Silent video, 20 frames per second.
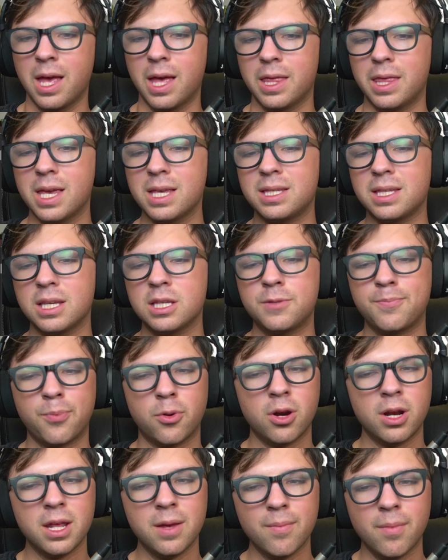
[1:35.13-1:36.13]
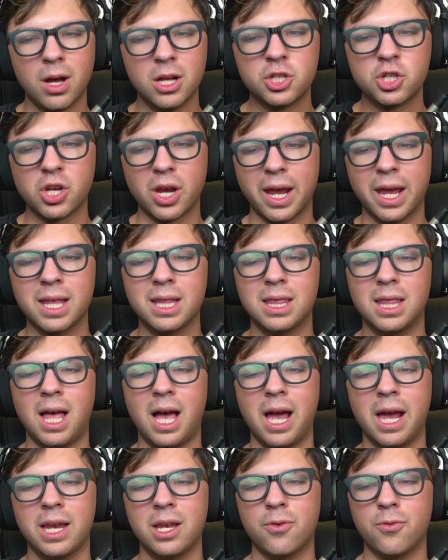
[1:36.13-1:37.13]
This is pretty much in
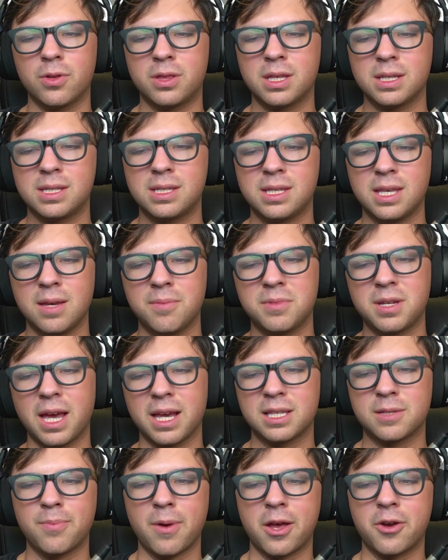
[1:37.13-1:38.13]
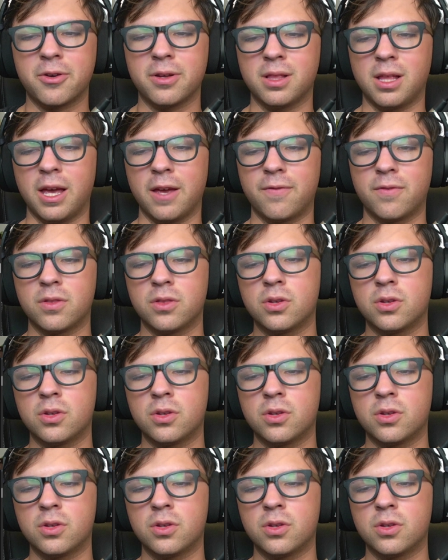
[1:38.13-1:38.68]
line with the Steam Deck's battery life.